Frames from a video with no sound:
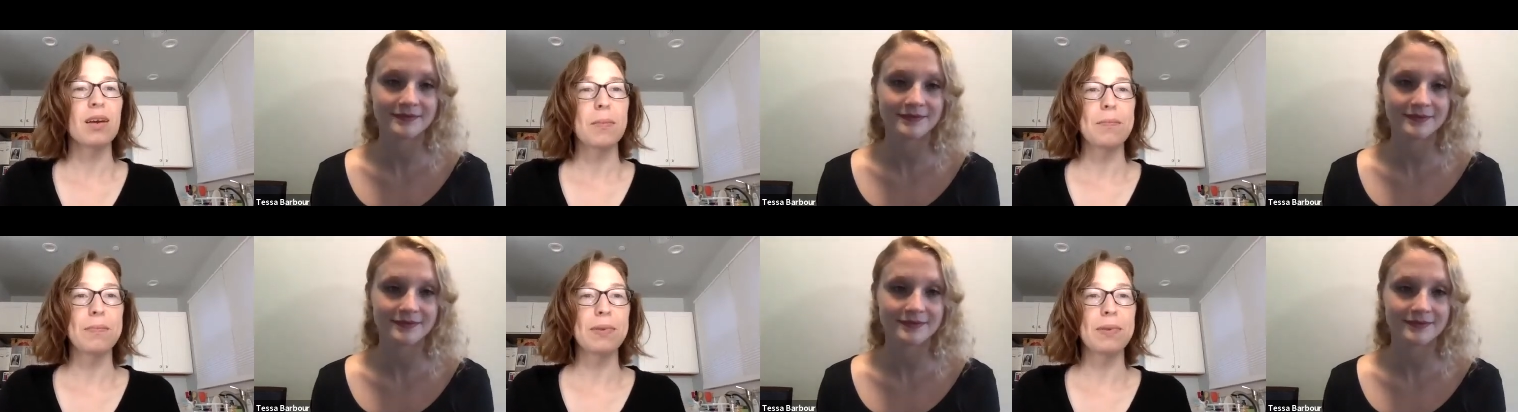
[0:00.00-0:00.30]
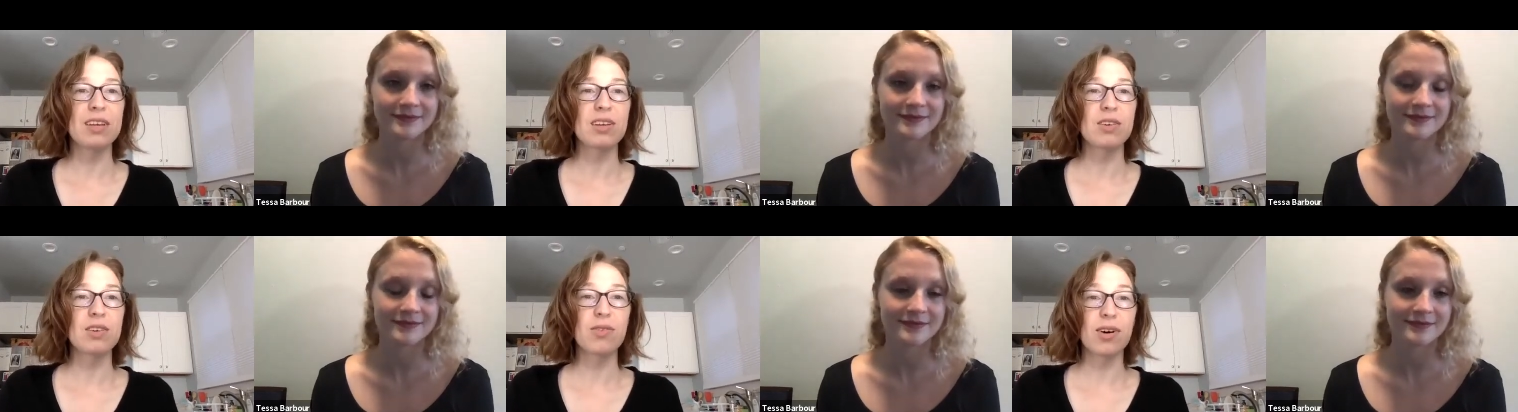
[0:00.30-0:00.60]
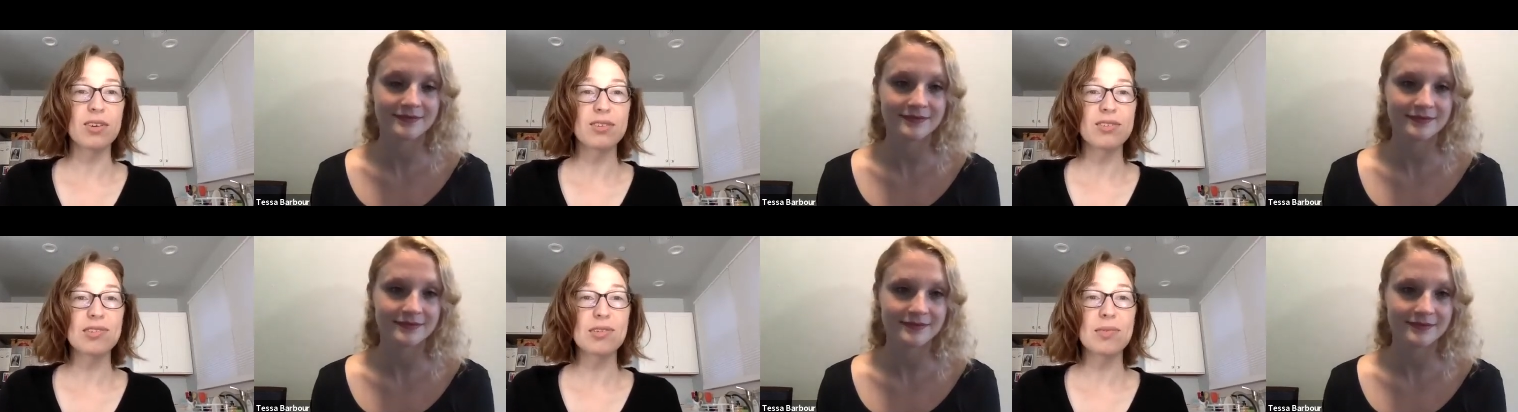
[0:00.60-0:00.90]
Speaker 1: But you've
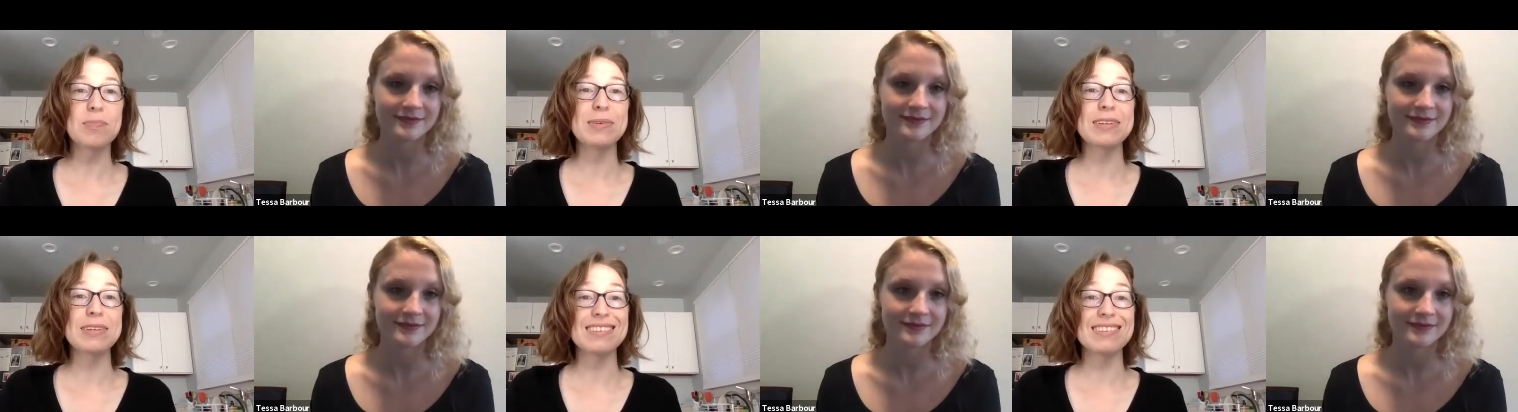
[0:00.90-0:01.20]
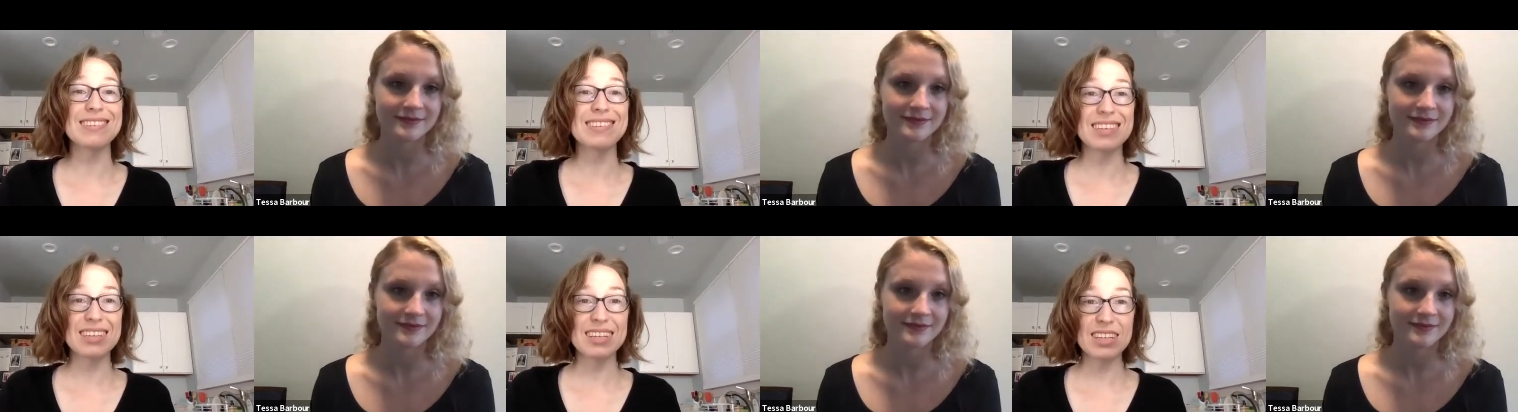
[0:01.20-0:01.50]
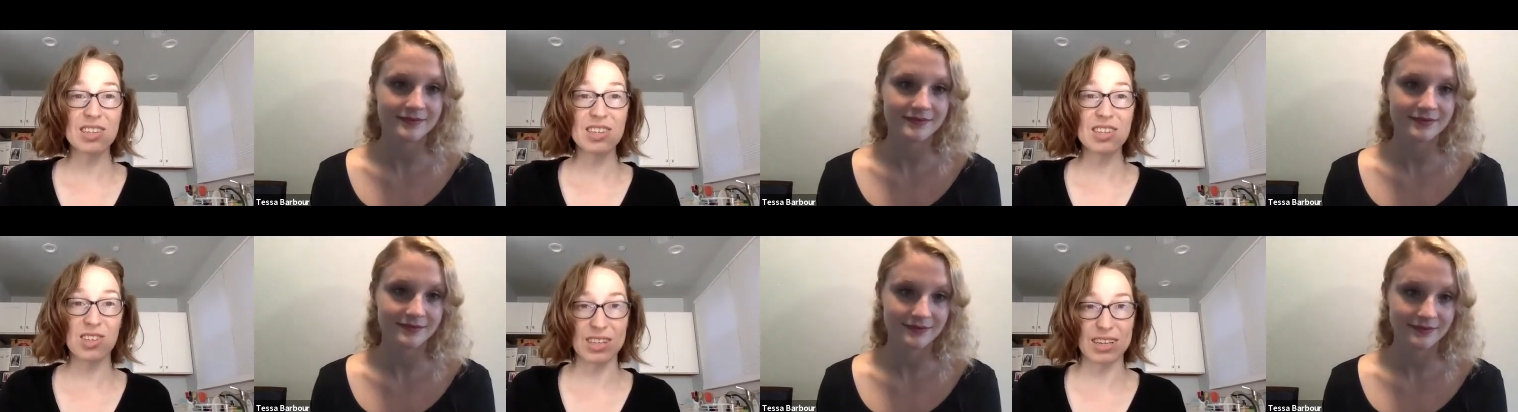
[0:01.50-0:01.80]
also been
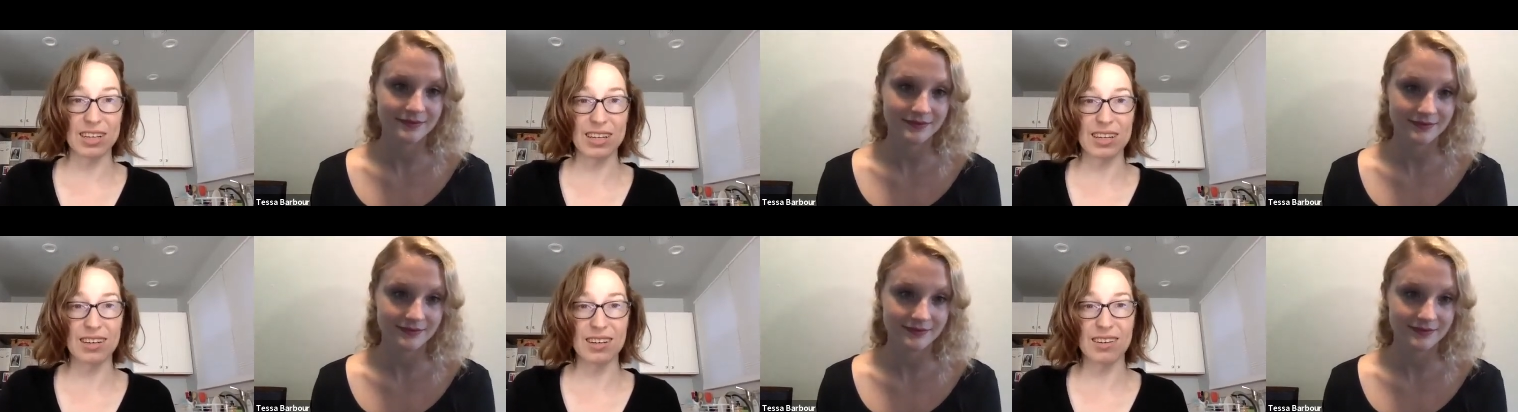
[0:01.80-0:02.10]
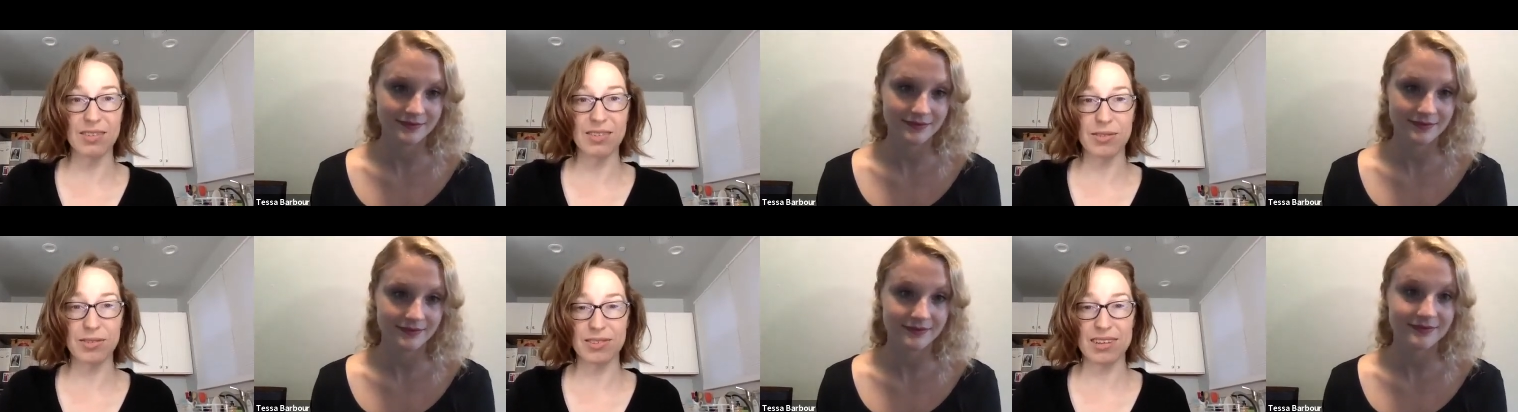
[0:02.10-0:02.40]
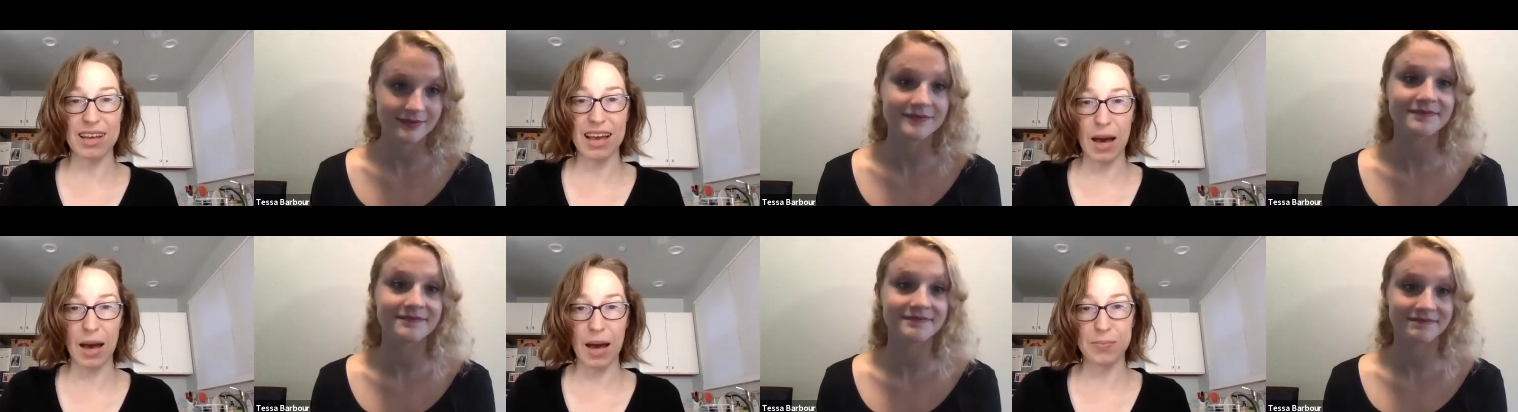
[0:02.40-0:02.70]
teaching
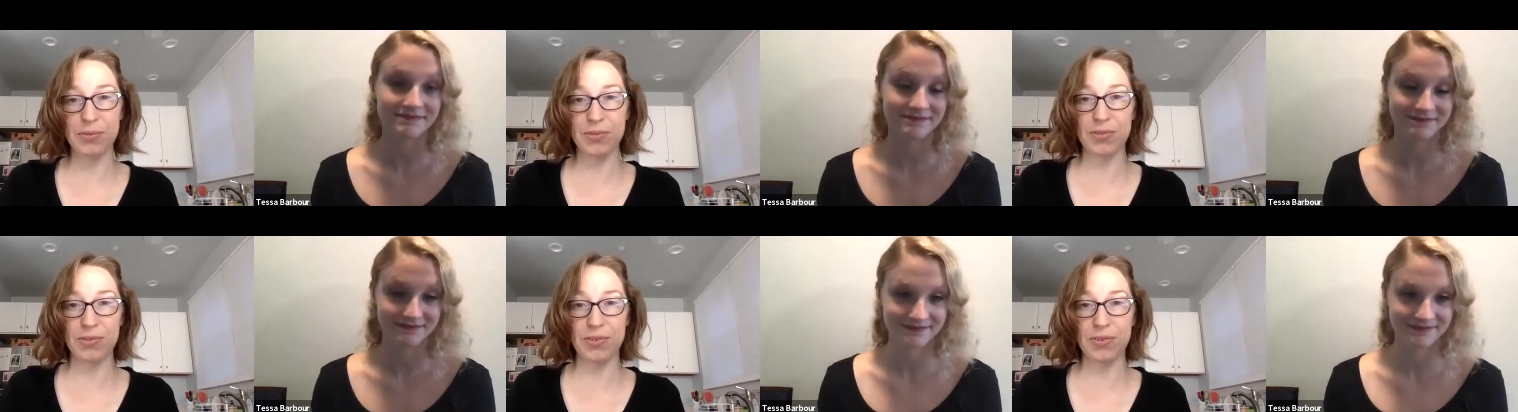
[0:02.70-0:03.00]
tap for